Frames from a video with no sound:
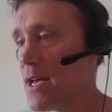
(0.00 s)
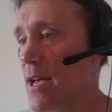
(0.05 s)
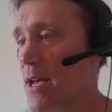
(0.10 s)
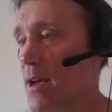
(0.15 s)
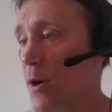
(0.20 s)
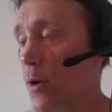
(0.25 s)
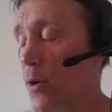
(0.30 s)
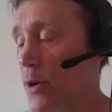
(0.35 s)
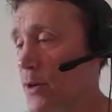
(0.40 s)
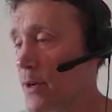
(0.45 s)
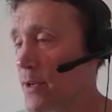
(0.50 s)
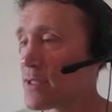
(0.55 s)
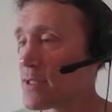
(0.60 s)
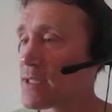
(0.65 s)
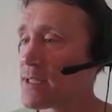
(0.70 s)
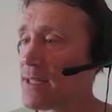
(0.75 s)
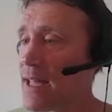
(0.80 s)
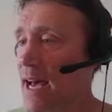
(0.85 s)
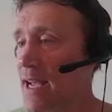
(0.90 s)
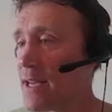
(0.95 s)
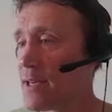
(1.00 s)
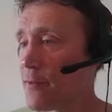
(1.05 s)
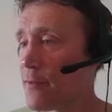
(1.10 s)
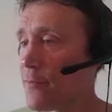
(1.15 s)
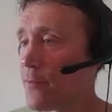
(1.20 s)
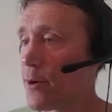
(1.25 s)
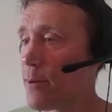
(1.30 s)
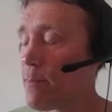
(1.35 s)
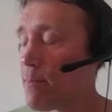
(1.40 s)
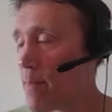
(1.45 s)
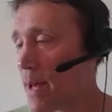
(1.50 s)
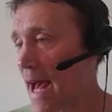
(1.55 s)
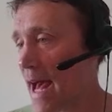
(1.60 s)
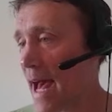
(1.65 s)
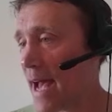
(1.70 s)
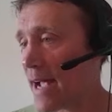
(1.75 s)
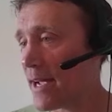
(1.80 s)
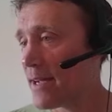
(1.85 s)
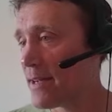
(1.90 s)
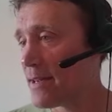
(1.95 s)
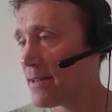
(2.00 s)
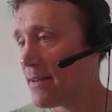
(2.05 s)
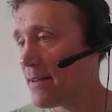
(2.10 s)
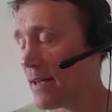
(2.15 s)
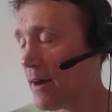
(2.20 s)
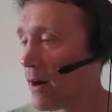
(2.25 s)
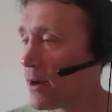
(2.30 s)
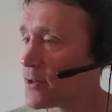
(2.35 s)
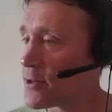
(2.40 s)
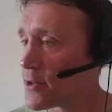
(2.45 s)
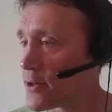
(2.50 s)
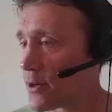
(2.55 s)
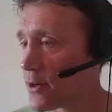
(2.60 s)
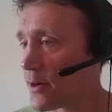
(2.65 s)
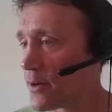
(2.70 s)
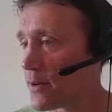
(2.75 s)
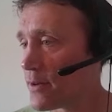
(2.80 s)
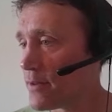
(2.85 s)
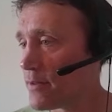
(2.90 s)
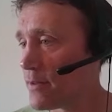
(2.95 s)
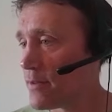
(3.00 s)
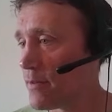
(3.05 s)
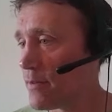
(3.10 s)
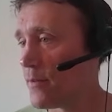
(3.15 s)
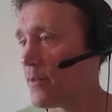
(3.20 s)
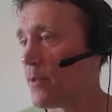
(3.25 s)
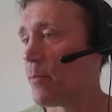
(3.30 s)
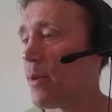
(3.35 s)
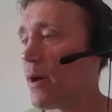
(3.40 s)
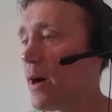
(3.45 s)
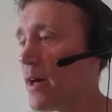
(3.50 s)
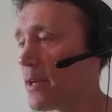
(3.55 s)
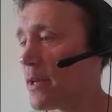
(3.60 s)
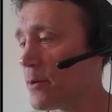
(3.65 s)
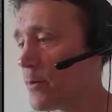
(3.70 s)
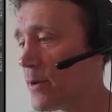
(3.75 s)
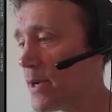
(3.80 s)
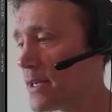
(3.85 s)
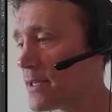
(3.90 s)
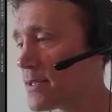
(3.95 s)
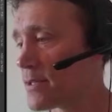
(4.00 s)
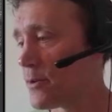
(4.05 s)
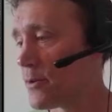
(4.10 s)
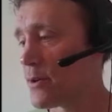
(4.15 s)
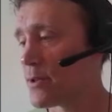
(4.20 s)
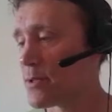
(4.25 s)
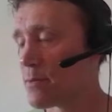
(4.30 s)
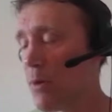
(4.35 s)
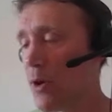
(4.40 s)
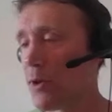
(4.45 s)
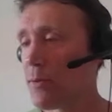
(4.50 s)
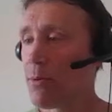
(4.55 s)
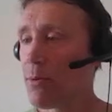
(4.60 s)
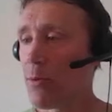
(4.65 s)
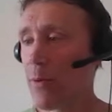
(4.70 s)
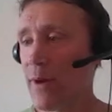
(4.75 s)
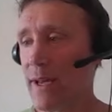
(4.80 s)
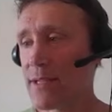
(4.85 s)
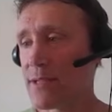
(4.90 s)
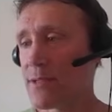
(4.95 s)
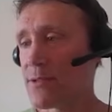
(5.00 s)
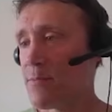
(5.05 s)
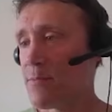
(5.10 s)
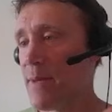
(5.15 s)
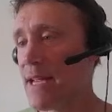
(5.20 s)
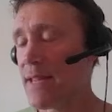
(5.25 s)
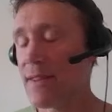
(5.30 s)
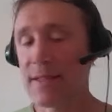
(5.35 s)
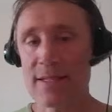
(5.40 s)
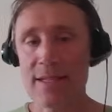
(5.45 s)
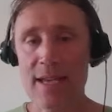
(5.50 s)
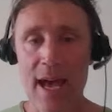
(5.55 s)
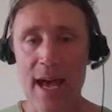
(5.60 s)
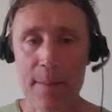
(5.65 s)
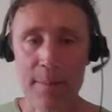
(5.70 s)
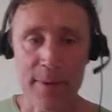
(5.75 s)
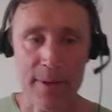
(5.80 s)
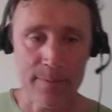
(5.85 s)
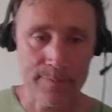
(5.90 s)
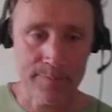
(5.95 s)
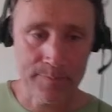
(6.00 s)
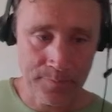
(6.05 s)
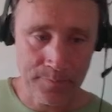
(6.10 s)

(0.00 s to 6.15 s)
Or you can slide your foot back under the body weight. So there's multiple ways to make this happen.